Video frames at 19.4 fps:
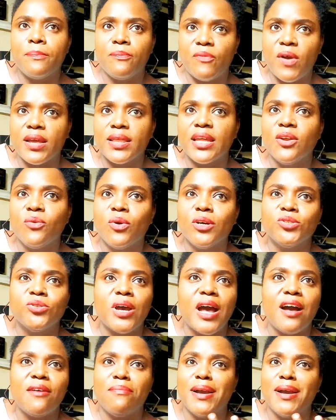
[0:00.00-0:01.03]
finally want to
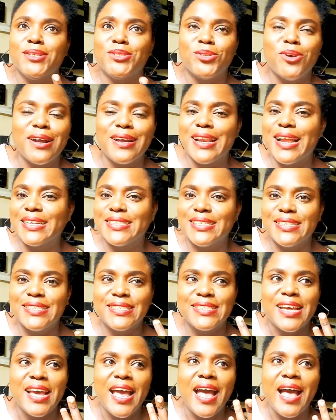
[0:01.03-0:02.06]
have my sunglasses
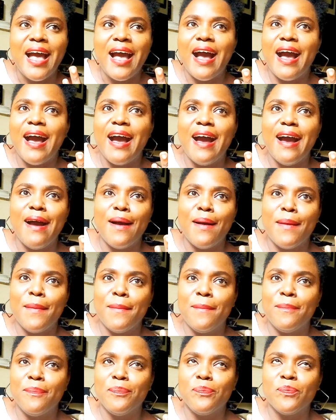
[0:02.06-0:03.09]

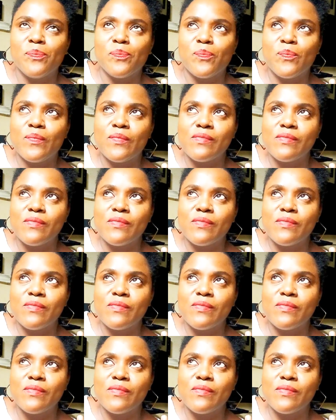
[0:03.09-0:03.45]
um,